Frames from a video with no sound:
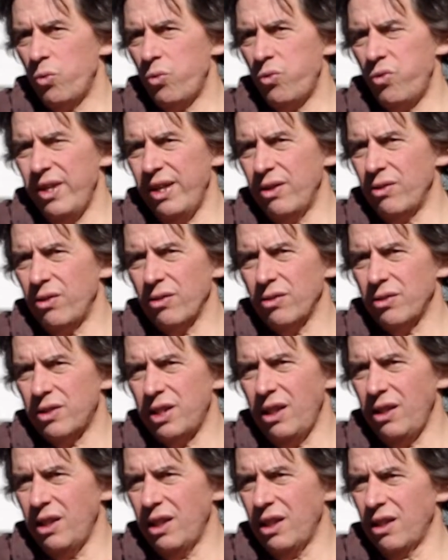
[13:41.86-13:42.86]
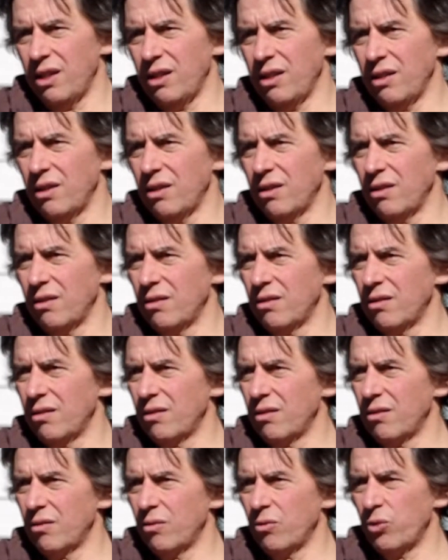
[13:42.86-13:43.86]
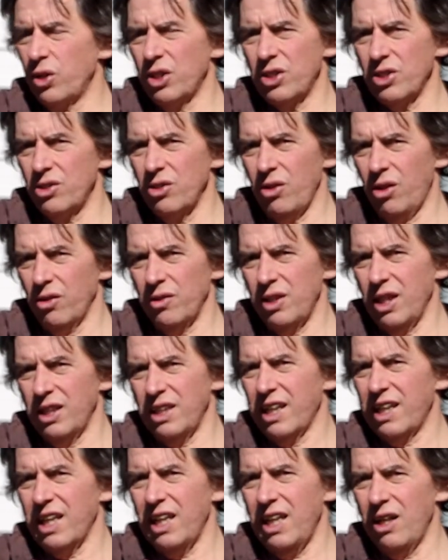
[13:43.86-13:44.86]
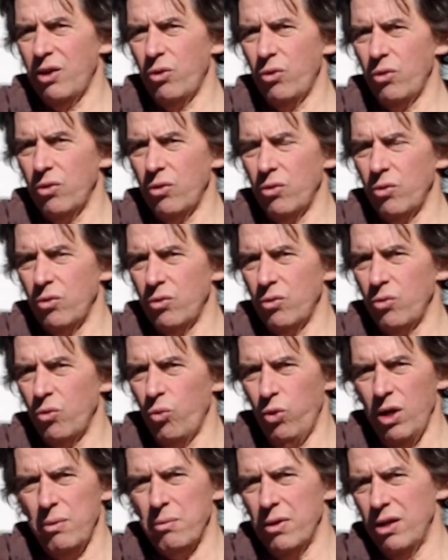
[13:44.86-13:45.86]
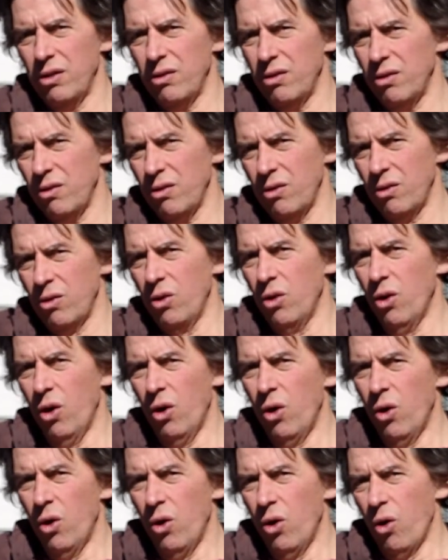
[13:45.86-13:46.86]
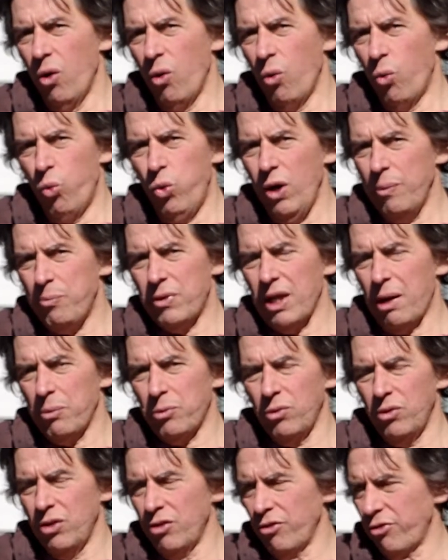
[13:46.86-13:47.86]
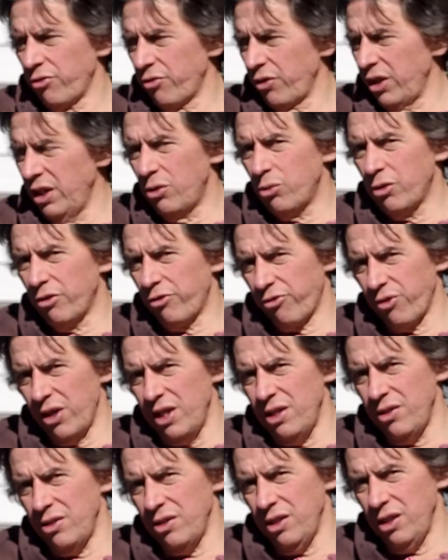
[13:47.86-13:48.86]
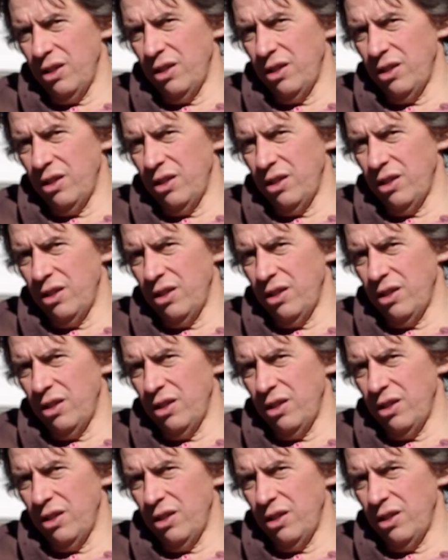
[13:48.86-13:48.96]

they're not telling, they're just not, they're getting women whipped up into a frenzy.